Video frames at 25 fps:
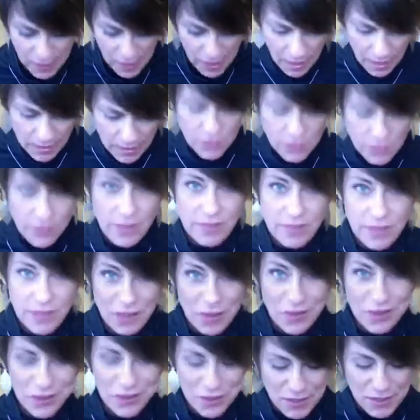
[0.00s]
so that they know
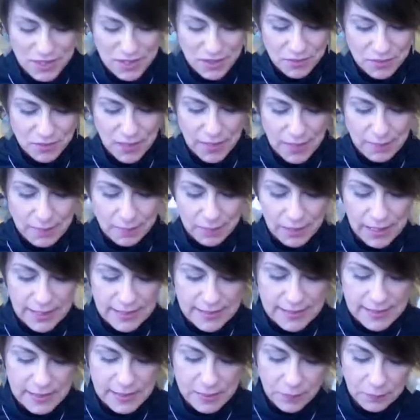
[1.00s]
they're going to the right
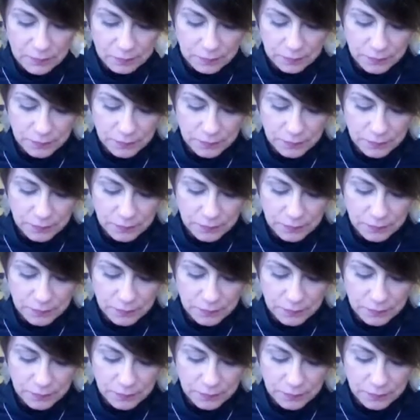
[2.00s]
place.